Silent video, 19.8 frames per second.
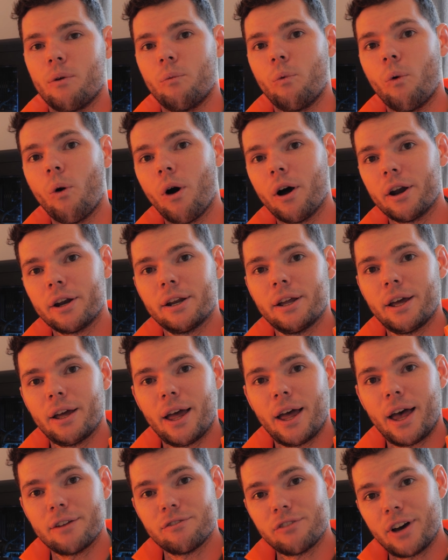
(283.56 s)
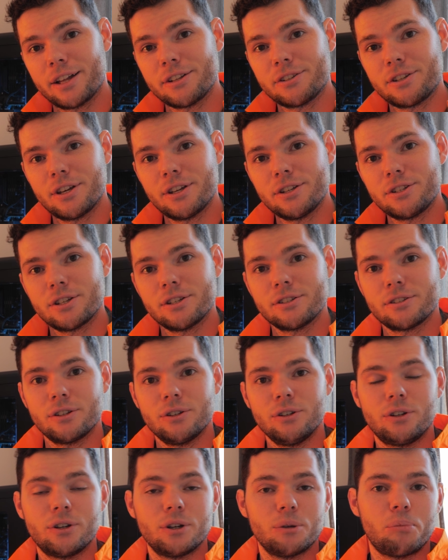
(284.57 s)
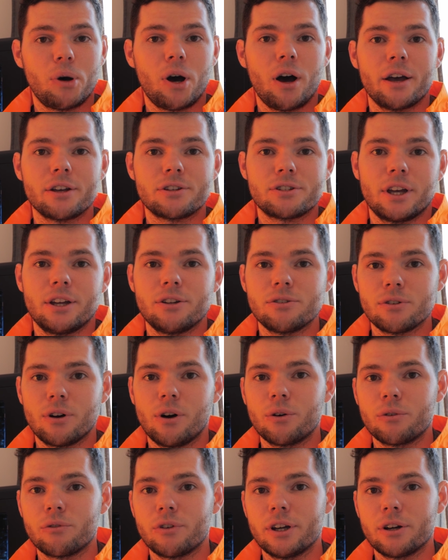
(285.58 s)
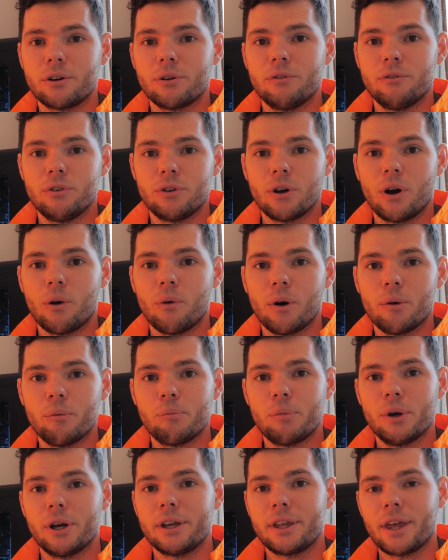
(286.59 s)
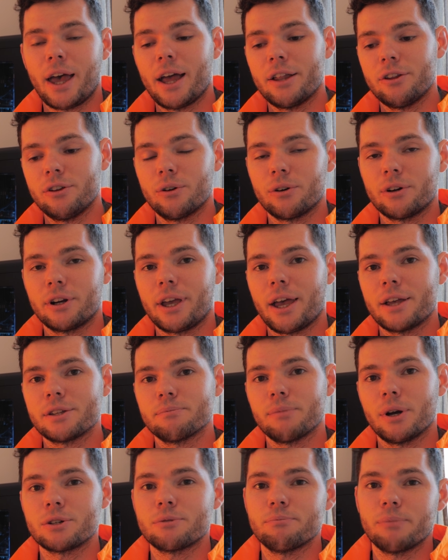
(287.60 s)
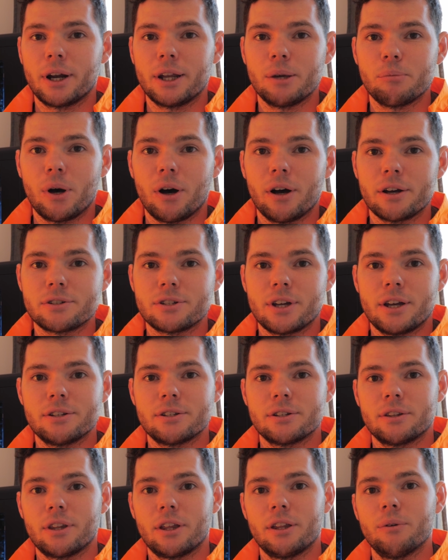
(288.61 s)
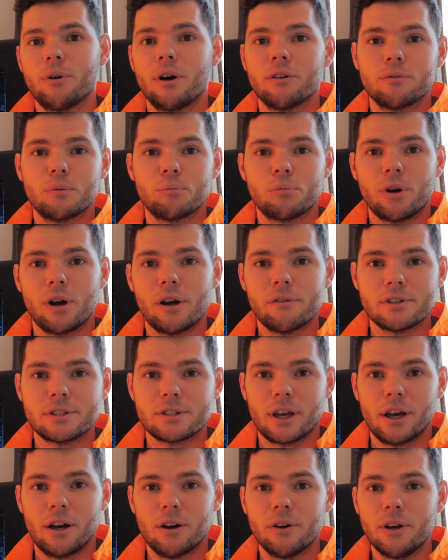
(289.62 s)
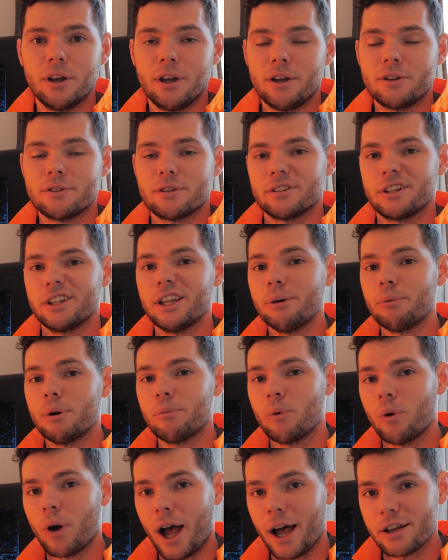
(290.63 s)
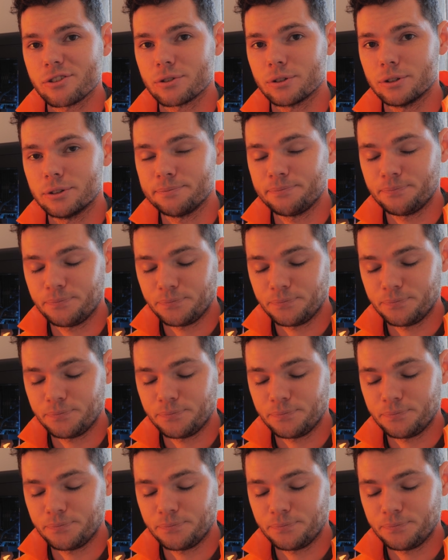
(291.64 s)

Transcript: One advantage is that you could part exchange your old vehicle if you've got one, but again, you're not going to get as much money part exchanging than you are from a private sale, so it's a little bit more hassle.